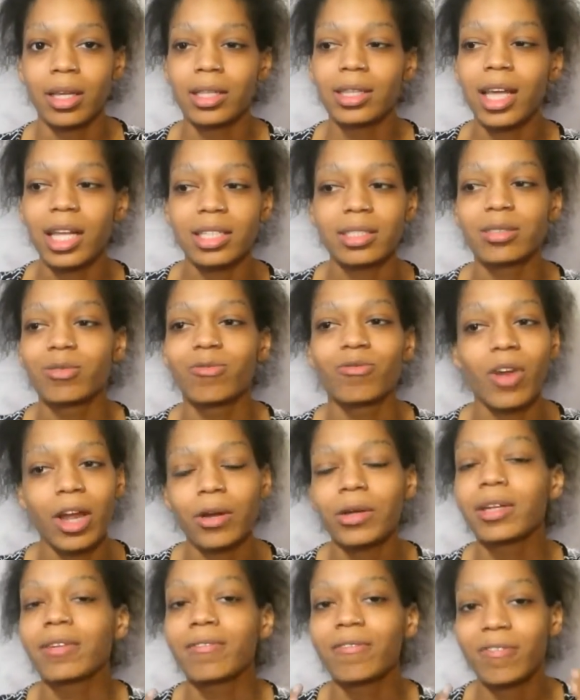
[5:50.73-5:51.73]
that's
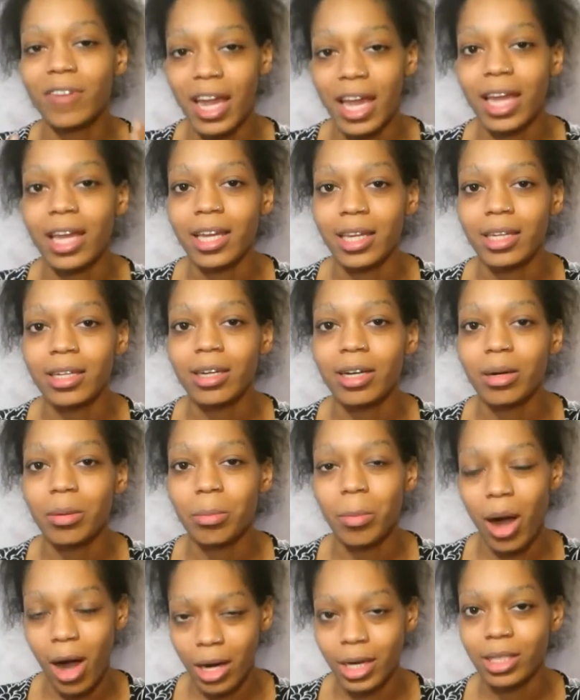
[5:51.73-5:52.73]
very vague
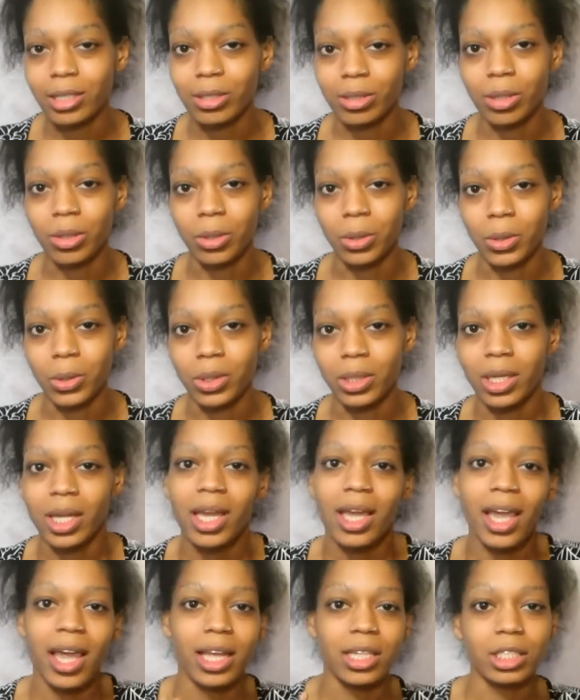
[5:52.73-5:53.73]
on its own
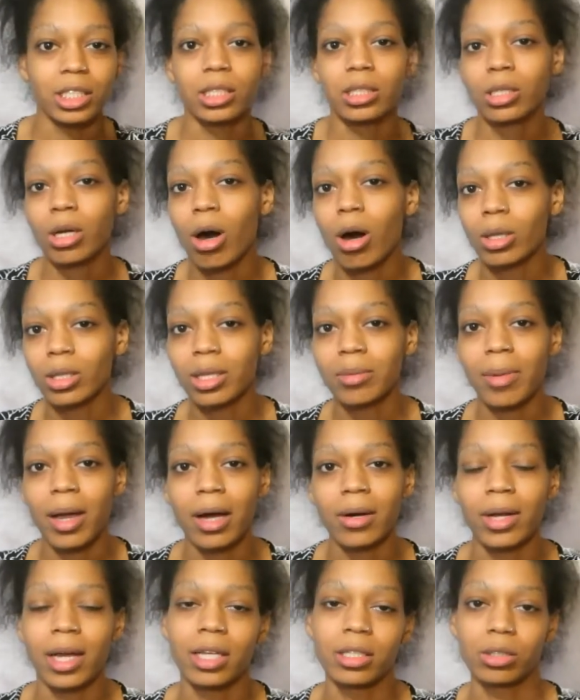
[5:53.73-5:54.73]
and just call him
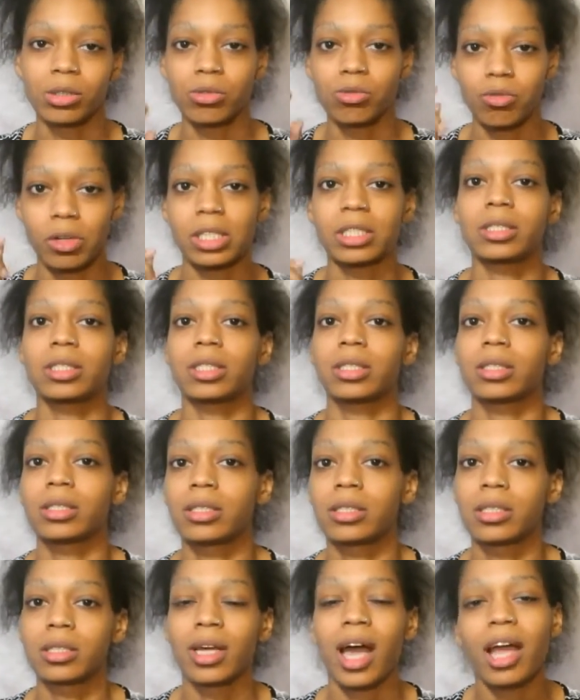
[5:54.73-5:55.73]
out as
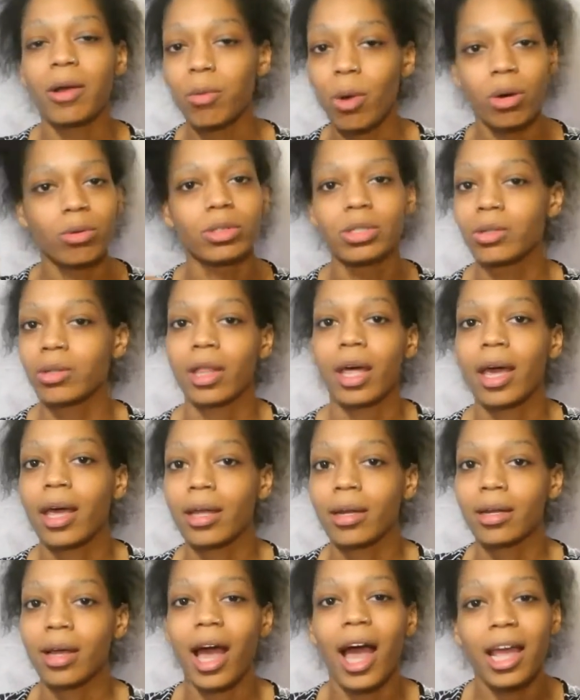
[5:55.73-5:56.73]
racist. I won't do that.
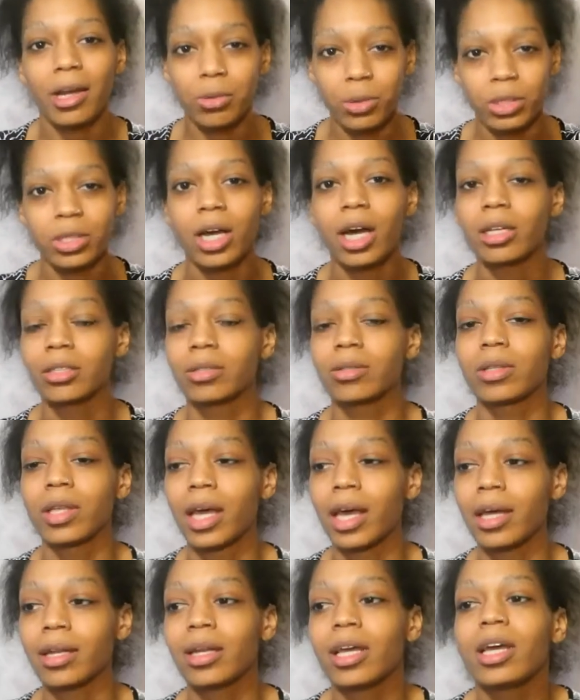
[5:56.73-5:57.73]
I will not do
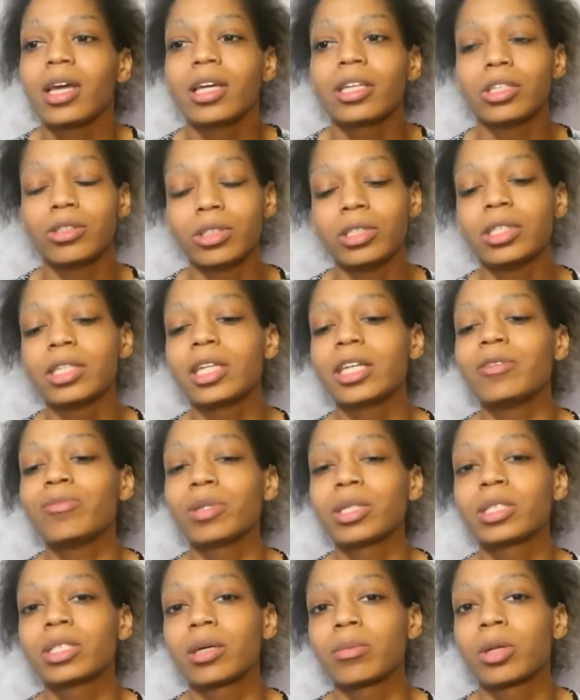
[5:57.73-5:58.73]
that. You need to give
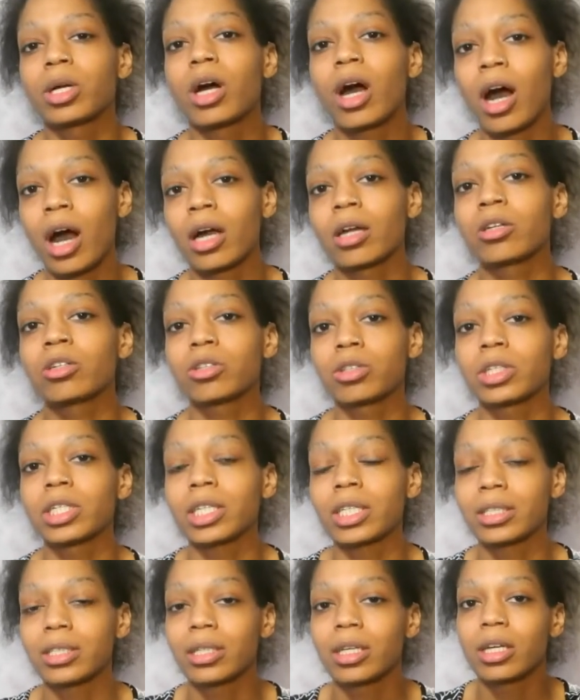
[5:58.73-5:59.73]
me some
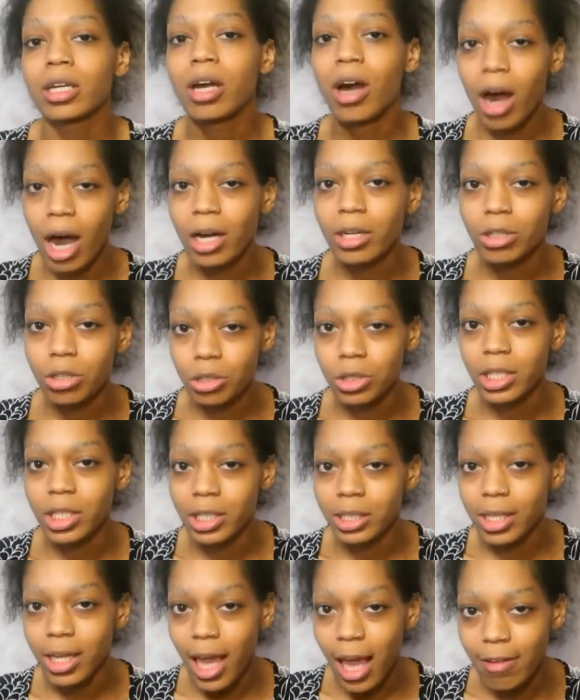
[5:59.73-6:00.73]
concrete
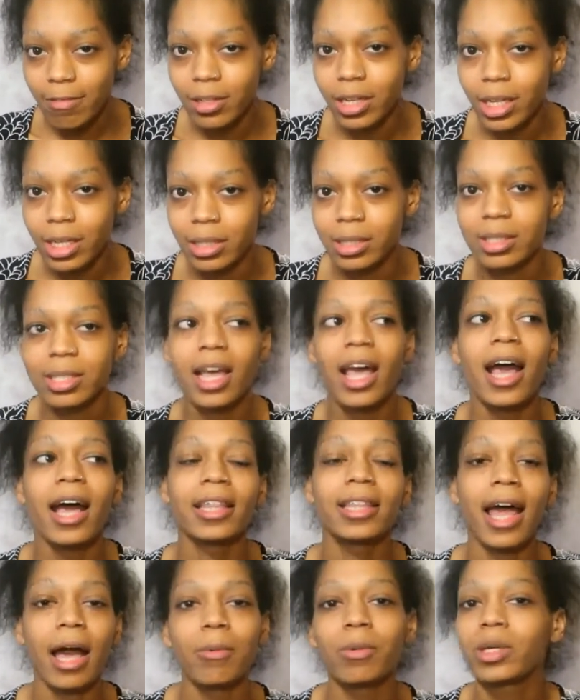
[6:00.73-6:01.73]
evidence
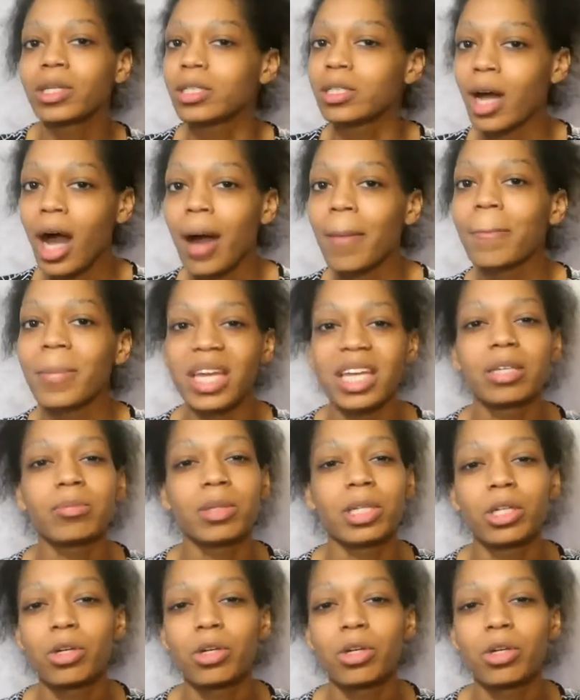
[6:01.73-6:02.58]
that would not make me